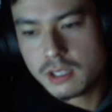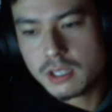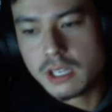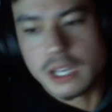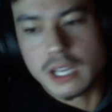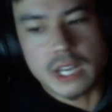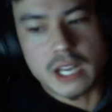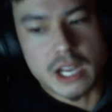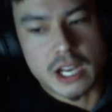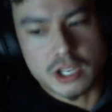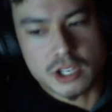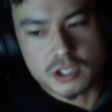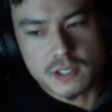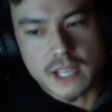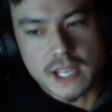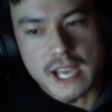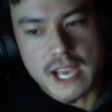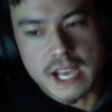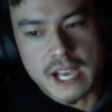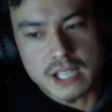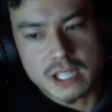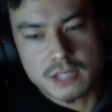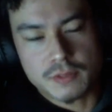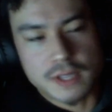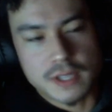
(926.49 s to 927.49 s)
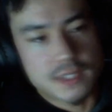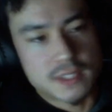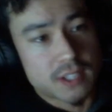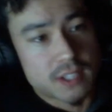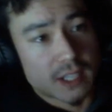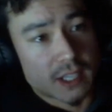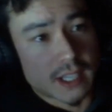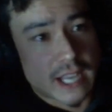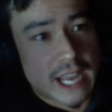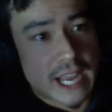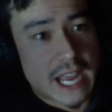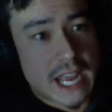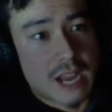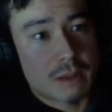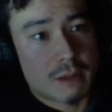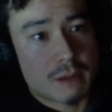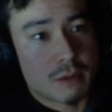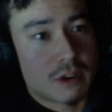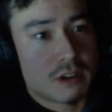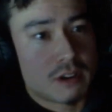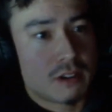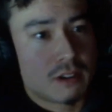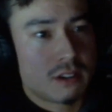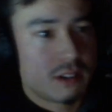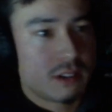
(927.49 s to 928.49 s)
it actually activates like a
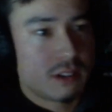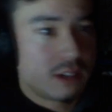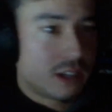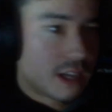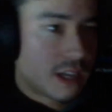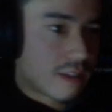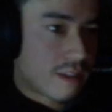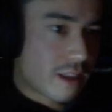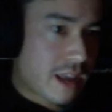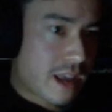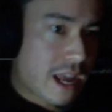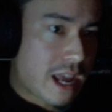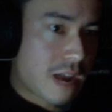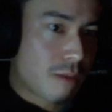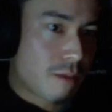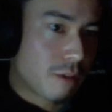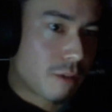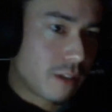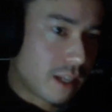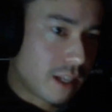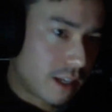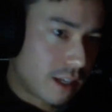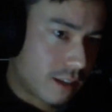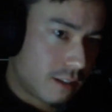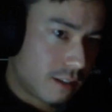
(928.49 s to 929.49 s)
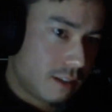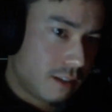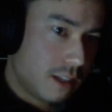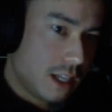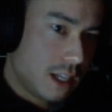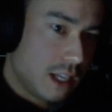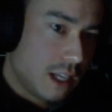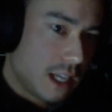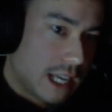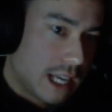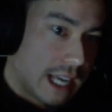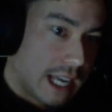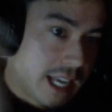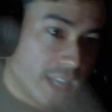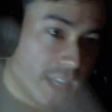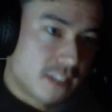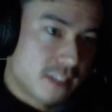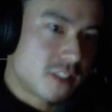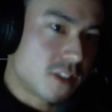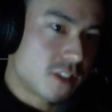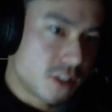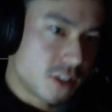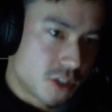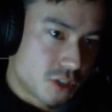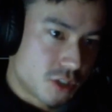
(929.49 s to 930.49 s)
hammer, and the hammer like
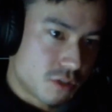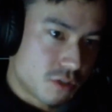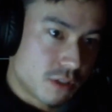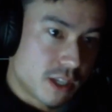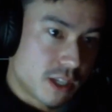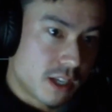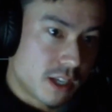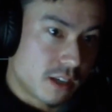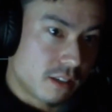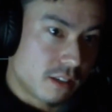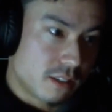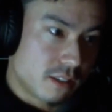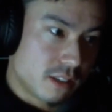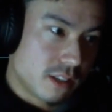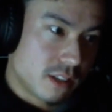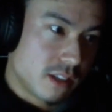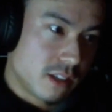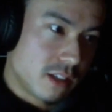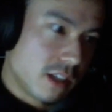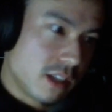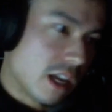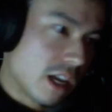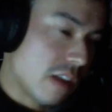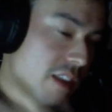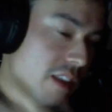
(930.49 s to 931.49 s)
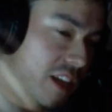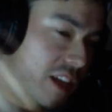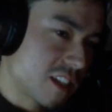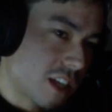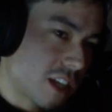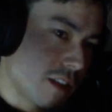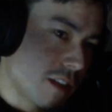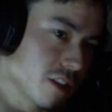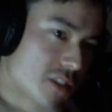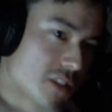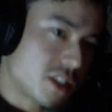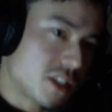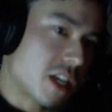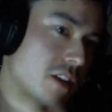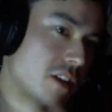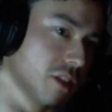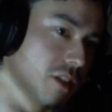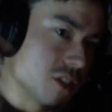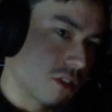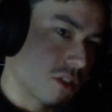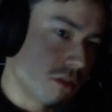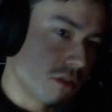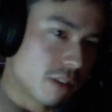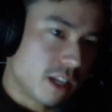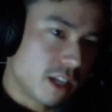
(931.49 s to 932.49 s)
hits the string, and that's how the sound
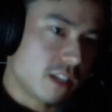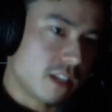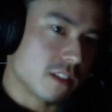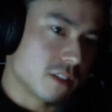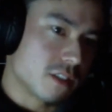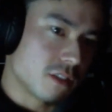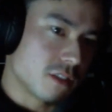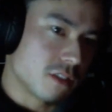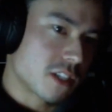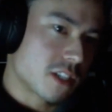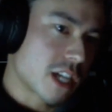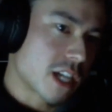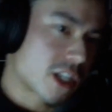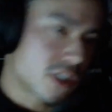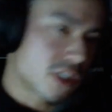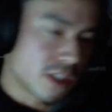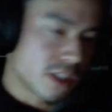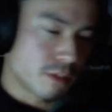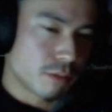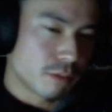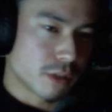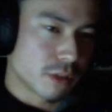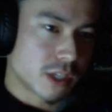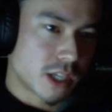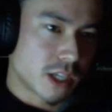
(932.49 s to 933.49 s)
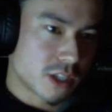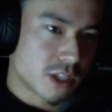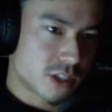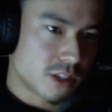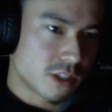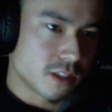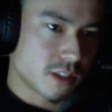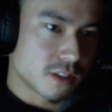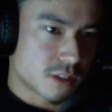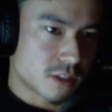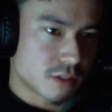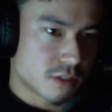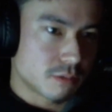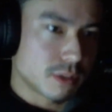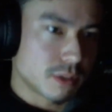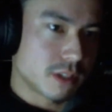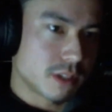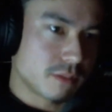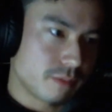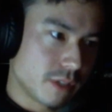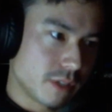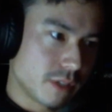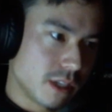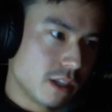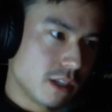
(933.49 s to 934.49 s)
is created. So it's actually a percussion instrument,
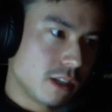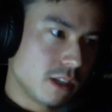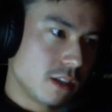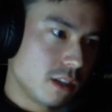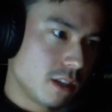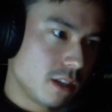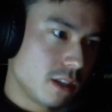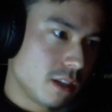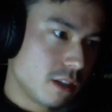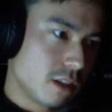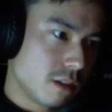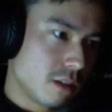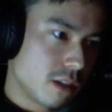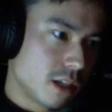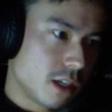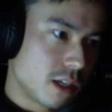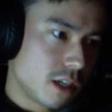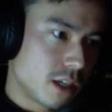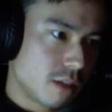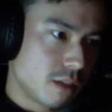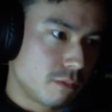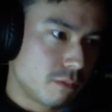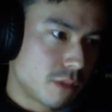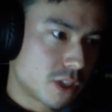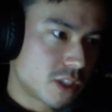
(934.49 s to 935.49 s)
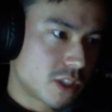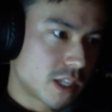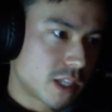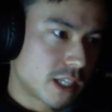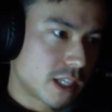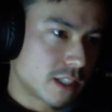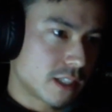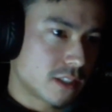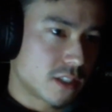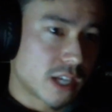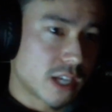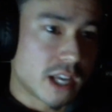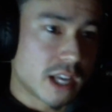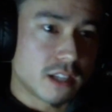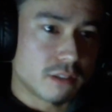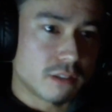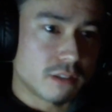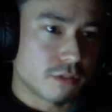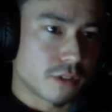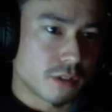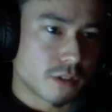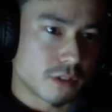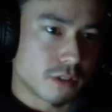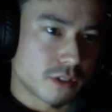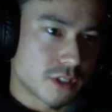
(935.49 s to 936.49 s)
uh, much like a
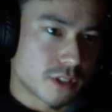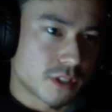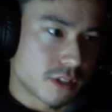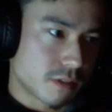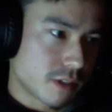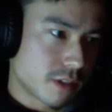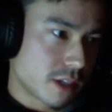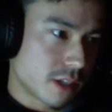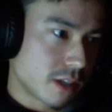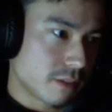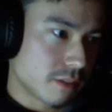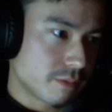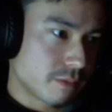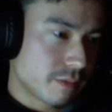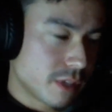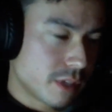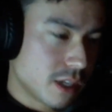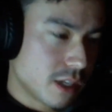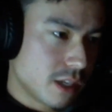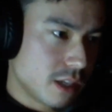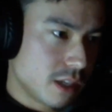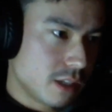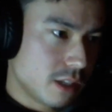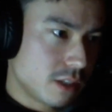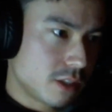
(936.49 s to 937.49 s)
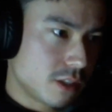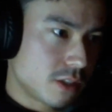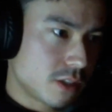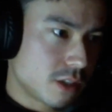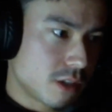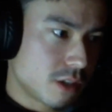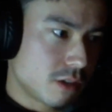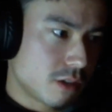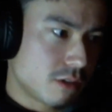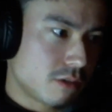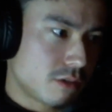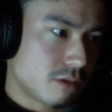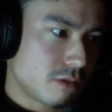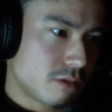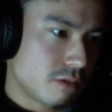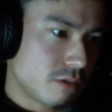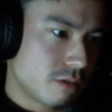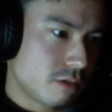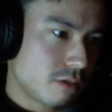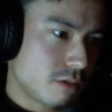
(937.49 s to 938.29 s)
xylophone or something. So